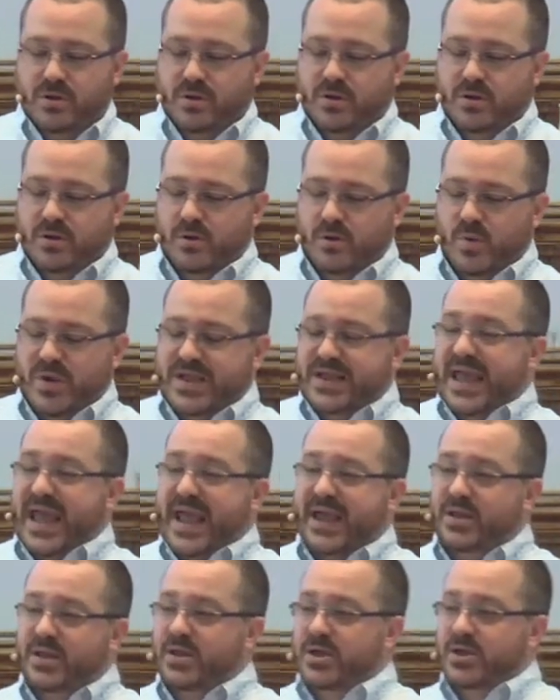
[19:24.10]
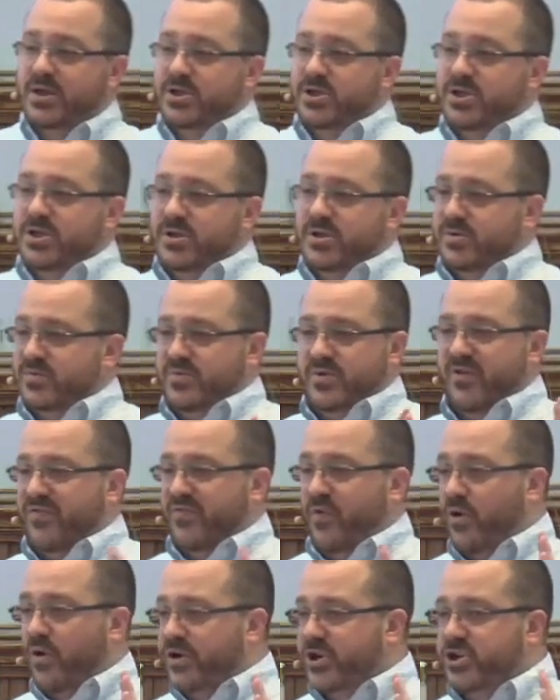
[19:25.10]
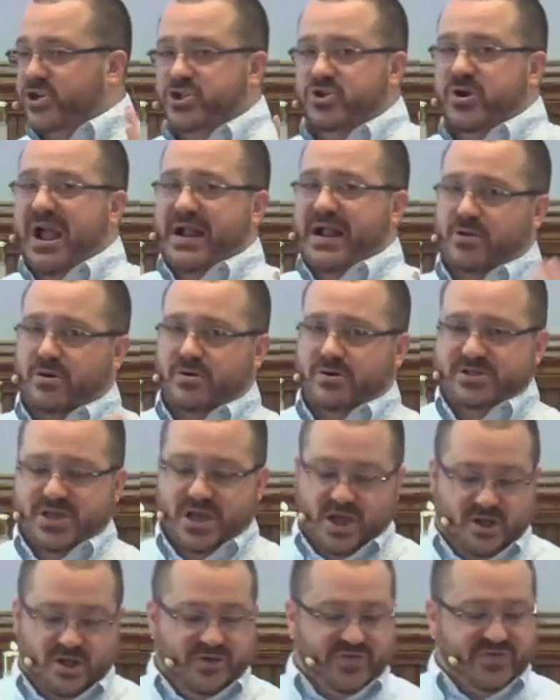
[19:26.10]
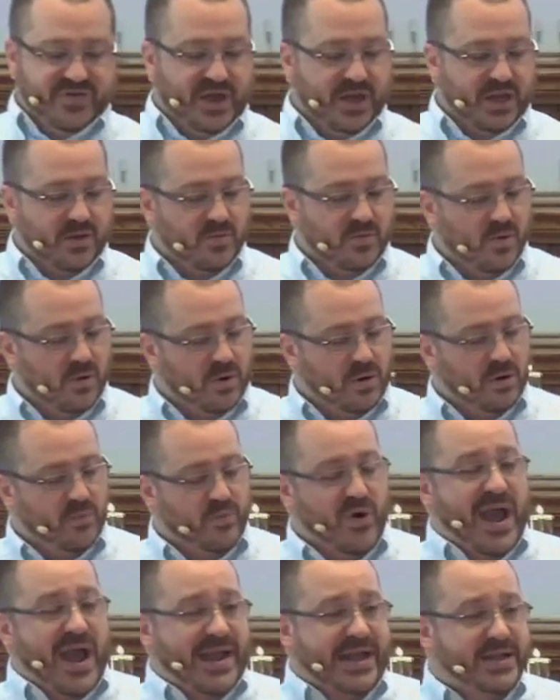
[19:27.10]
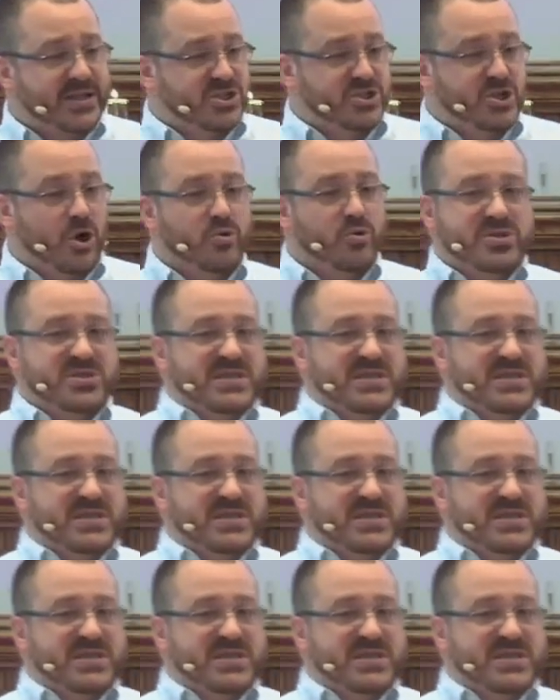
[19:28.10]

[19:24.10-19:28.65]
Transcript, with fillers: we can't afford to distract ourselves anymore. Brackets don't seem